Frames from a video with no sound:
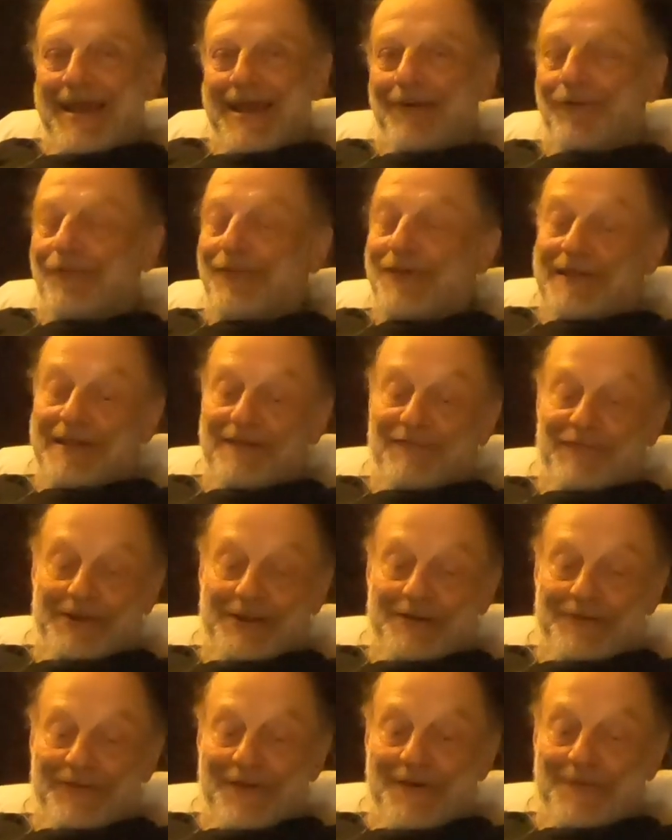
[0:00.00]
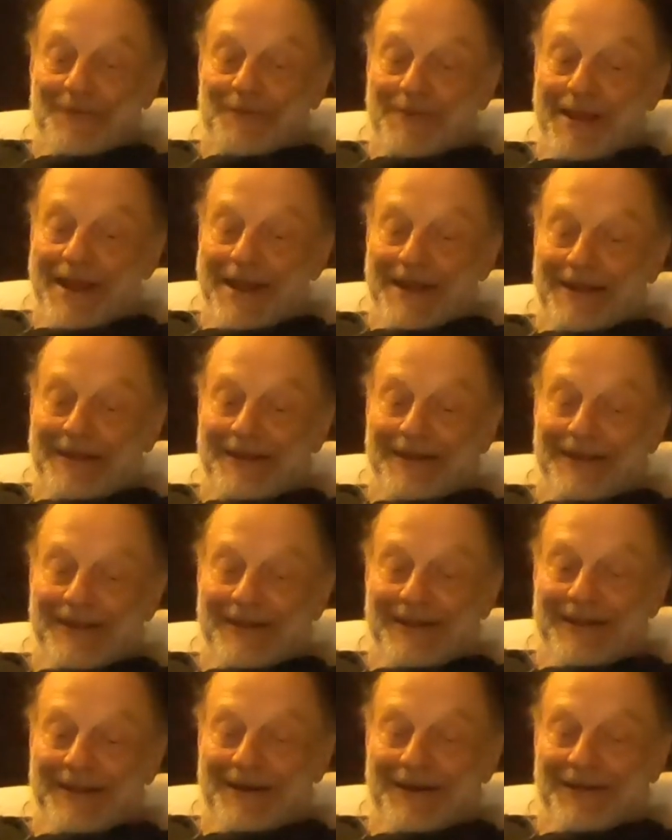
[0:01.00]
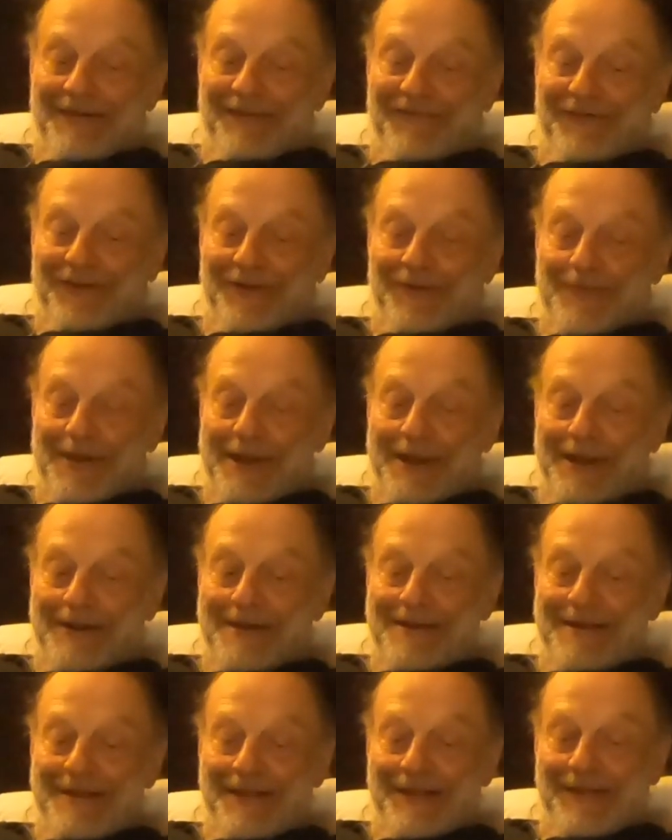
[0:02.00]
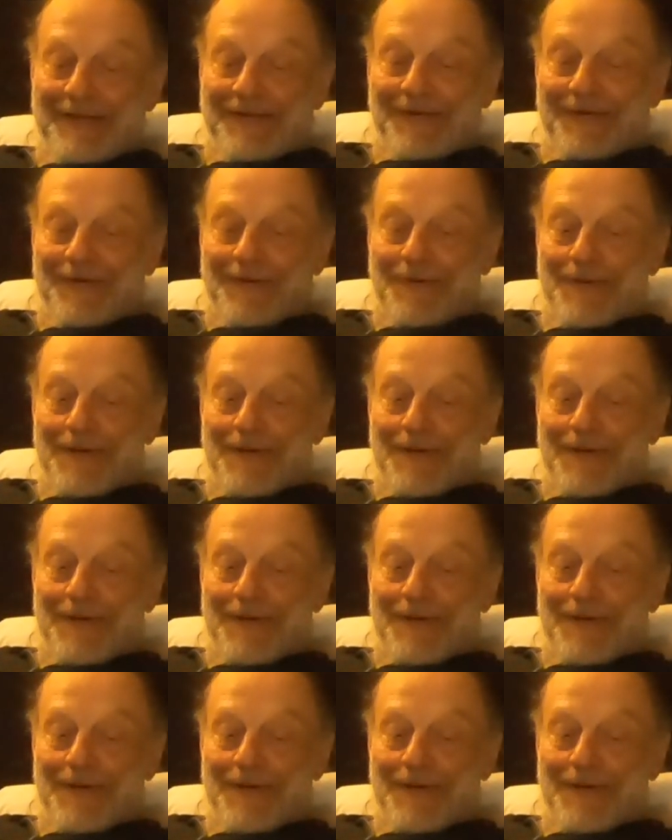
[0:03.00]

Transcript: I don't think that video is coming back, and I feel bad, so